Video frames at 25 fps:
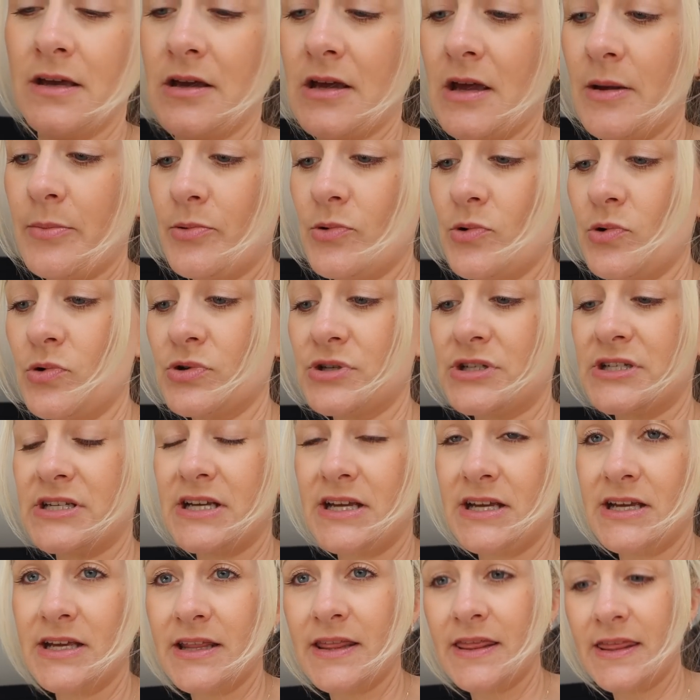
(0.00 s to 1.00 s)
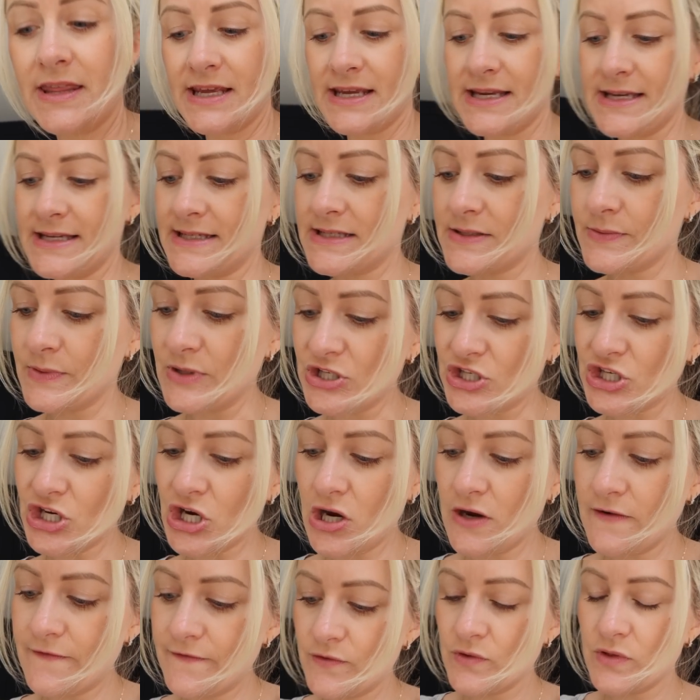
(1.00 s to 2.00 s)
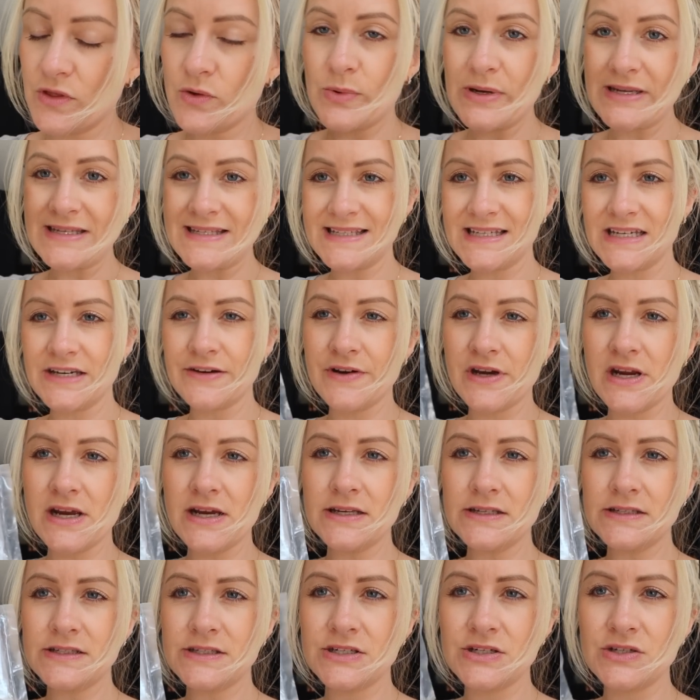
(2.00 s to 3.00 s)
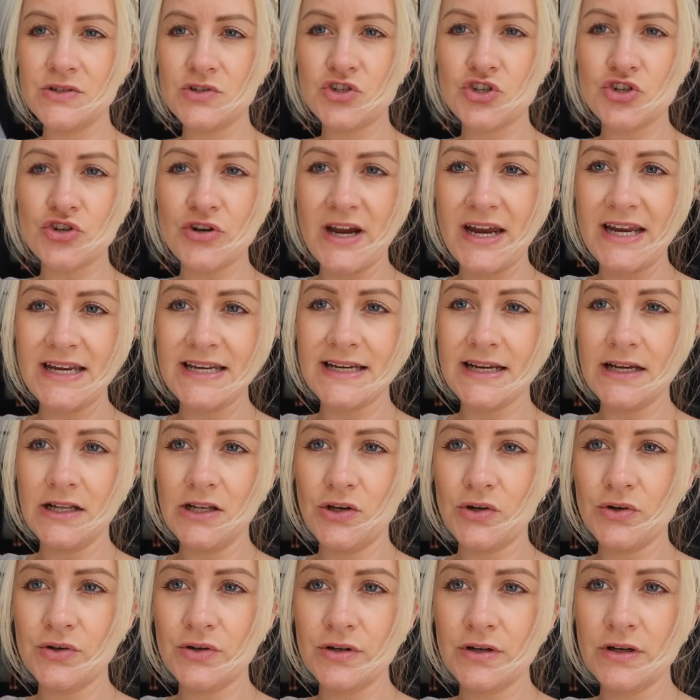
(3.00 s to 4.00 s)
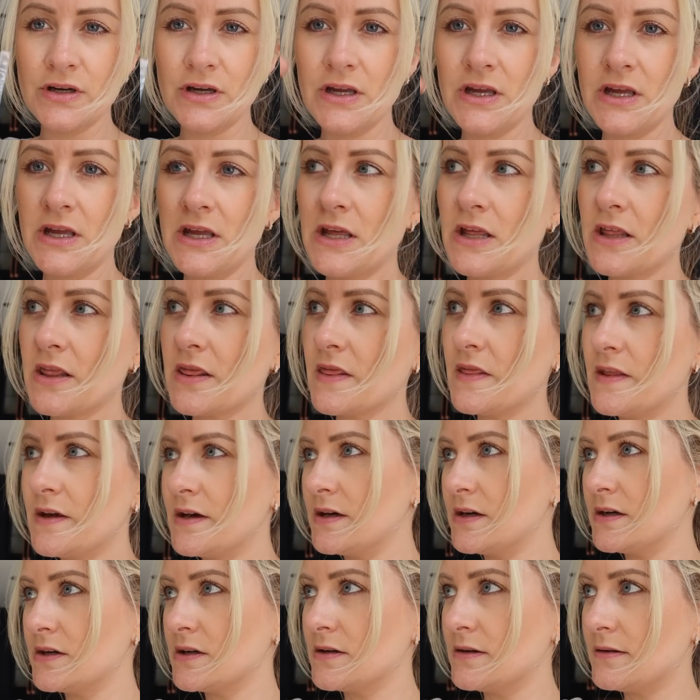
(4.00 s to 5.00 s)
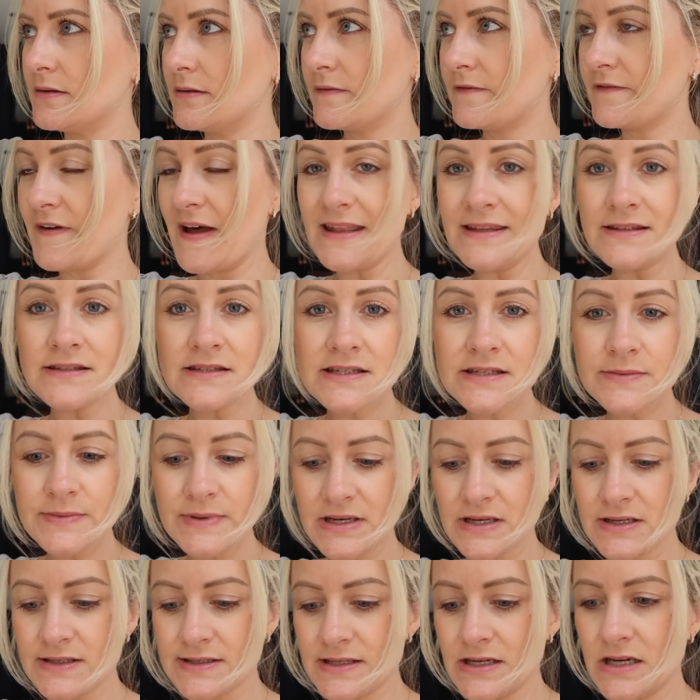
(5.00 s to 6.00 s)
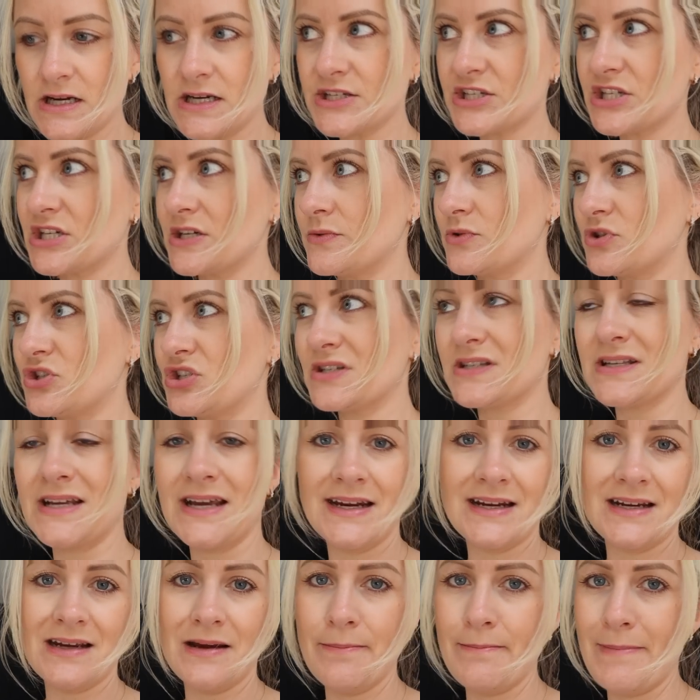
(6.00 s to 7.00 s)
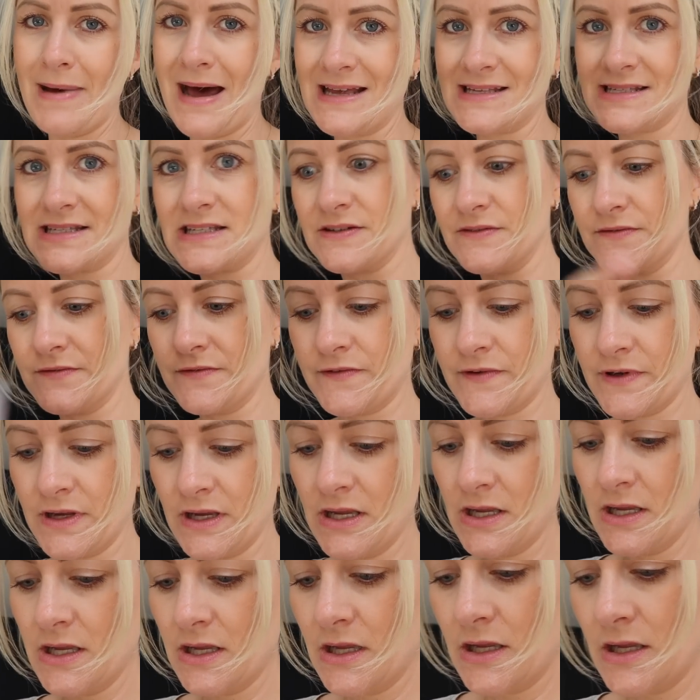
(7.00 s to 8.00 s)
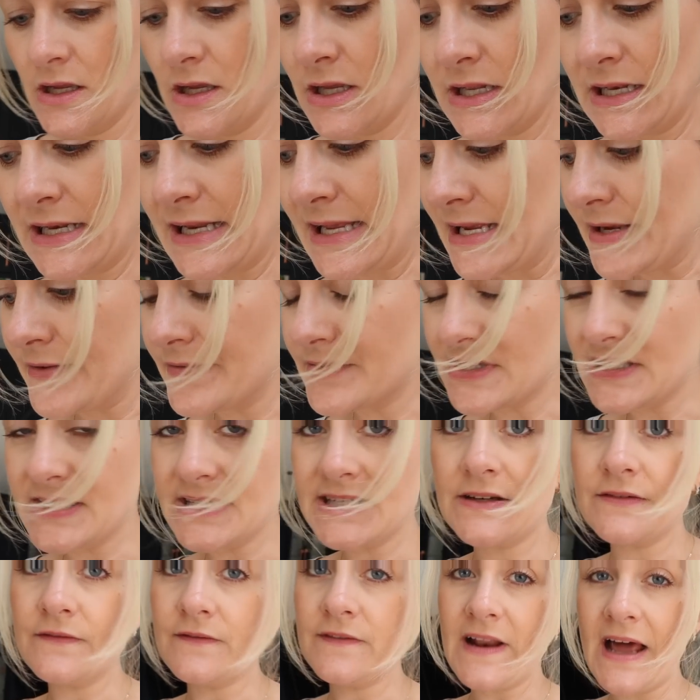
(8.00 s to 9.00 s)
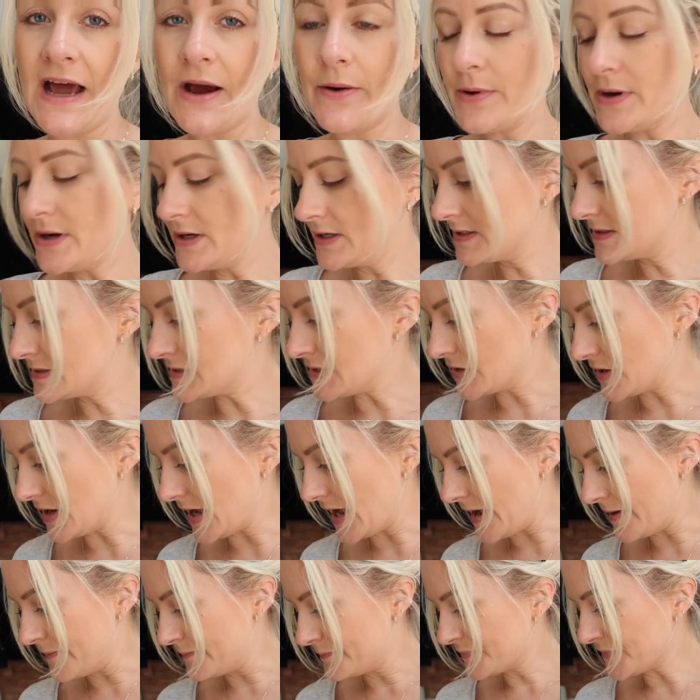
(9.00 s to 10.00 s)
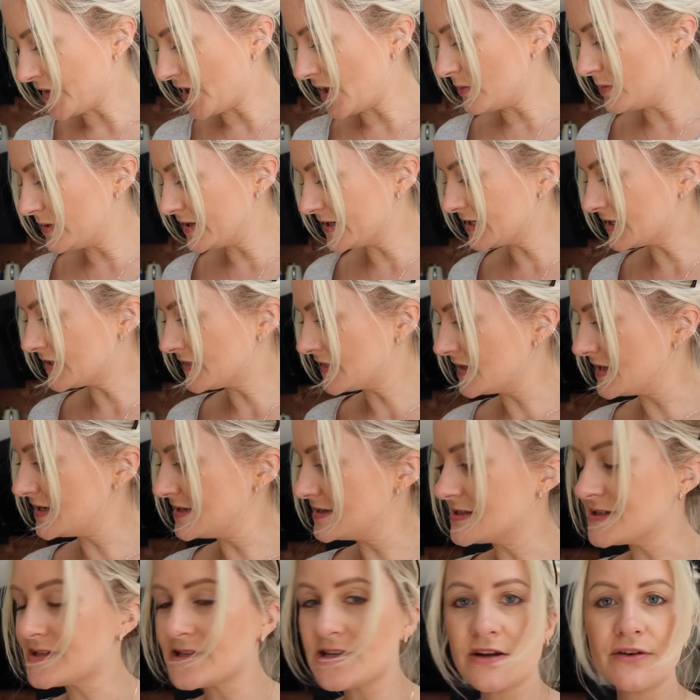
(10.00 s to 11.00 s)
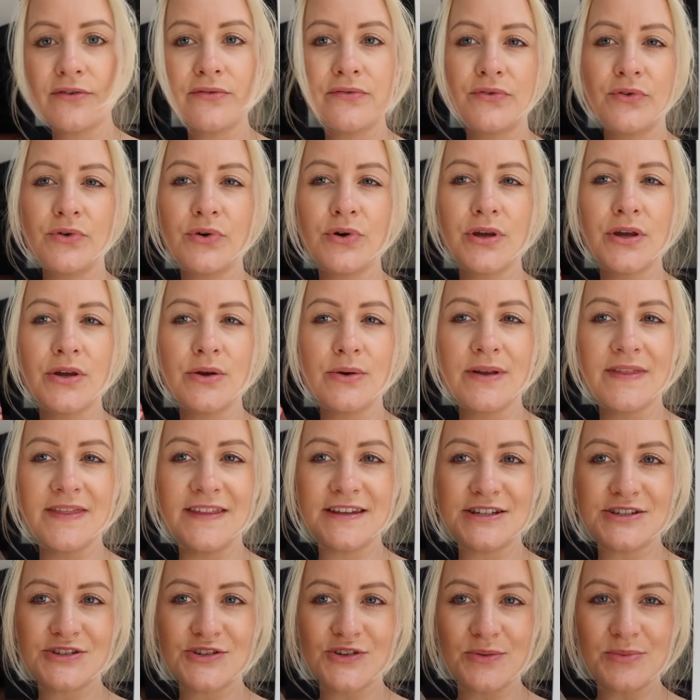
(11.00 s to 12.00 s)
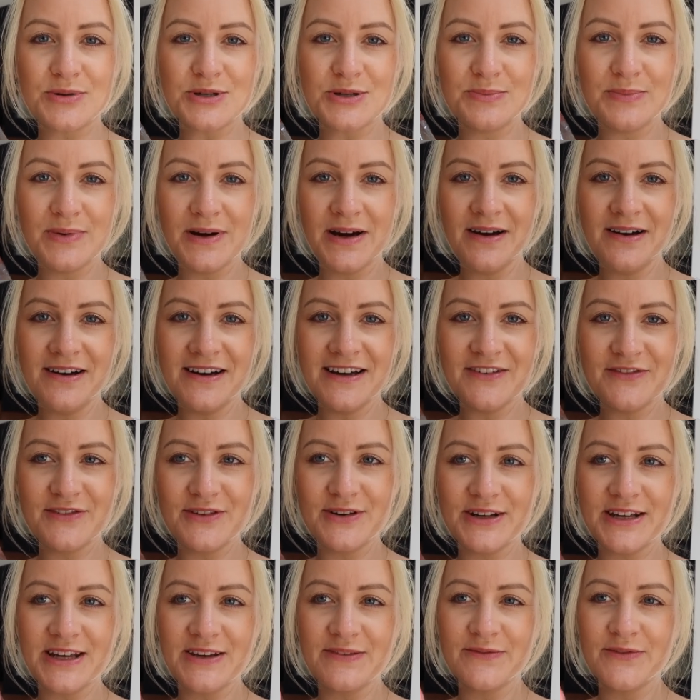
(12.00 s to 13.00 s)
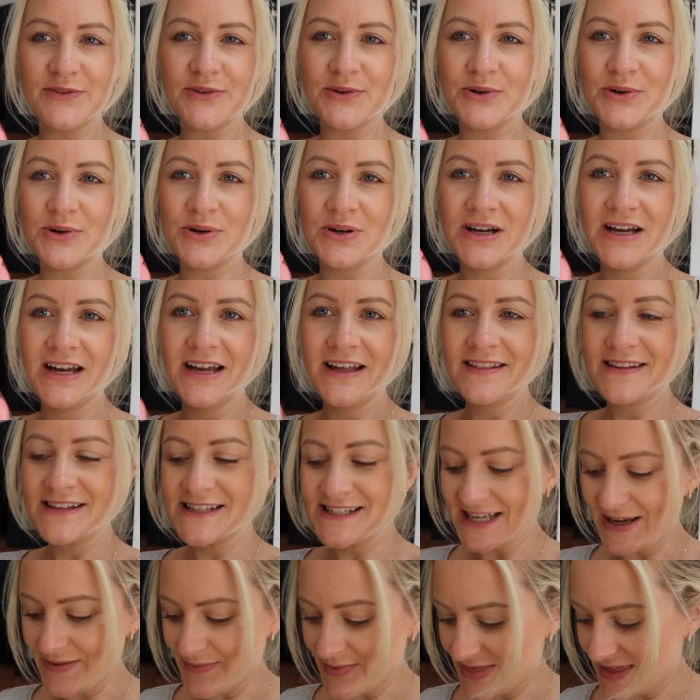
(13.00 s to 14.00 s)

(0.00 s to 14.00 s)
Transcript: I bought these, which are for the wisteria, to train it along the fence, because last year it was just like a mass of leaves and didn't flower. So yeah, I'll link these for you in the description bar if you're looking for the same